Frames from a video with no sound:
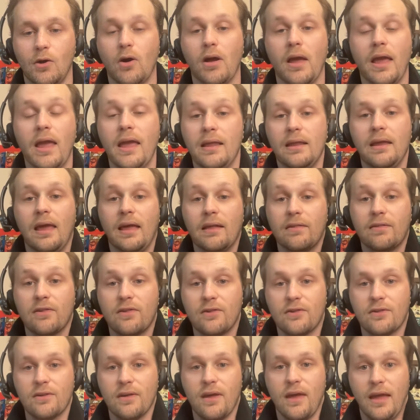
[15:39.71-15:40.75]
It,
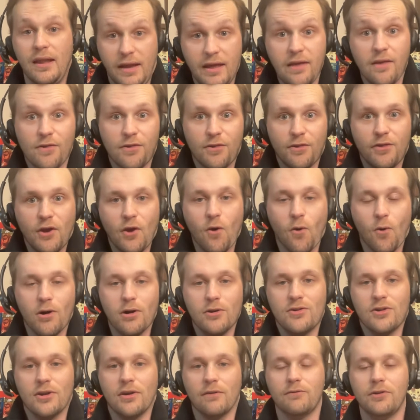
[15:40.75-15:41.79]
it's it is the
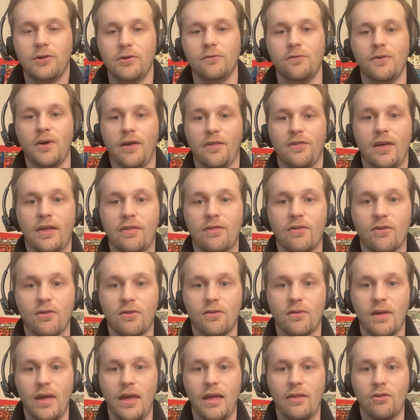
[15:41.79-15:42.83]
origin of Two Face. It's
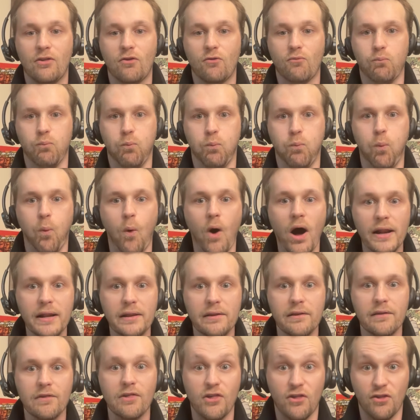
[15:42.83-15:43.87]
yes. it's what
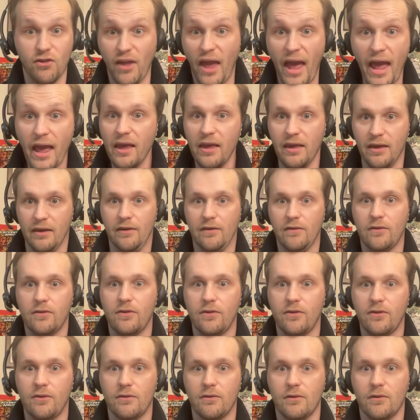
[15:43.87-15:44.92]

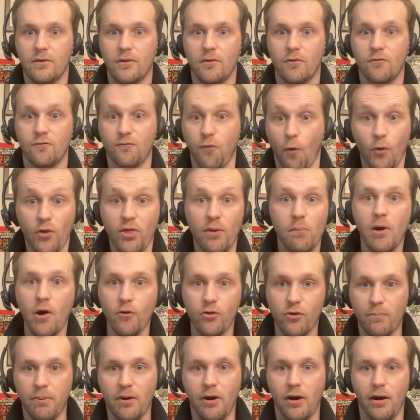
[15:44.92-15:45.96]
stays. Yeah. For the
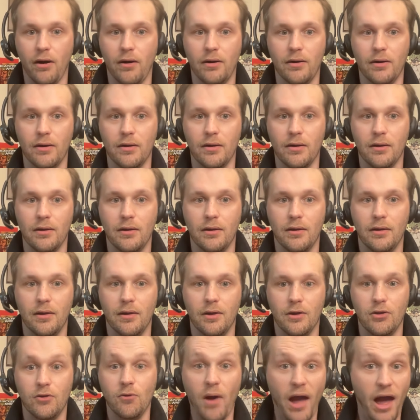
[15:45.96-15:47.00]
most part,
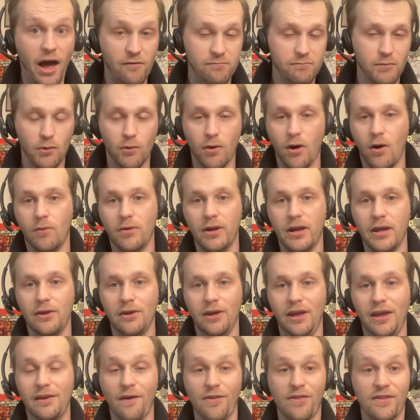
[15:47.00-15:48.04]
you have
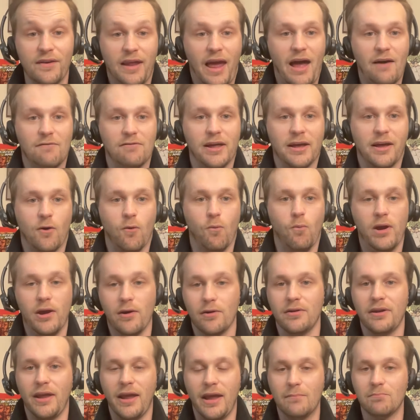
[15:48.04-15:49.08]
Maroney. He doesn't have like a
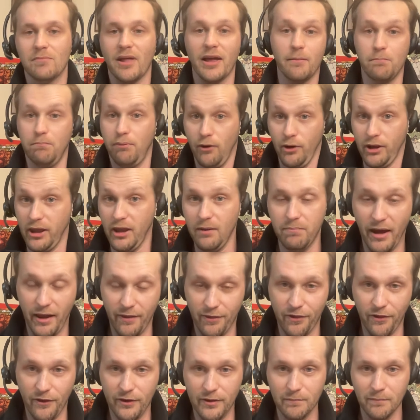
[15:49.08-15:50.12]
weird name like Bookie
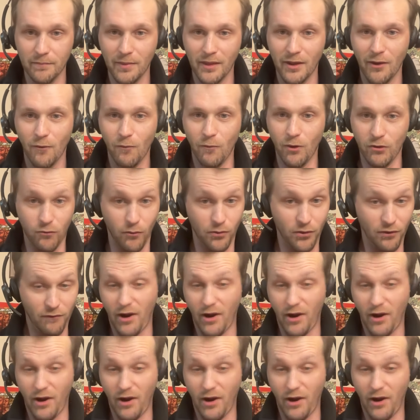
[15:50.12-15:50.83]
Benson, which yeah.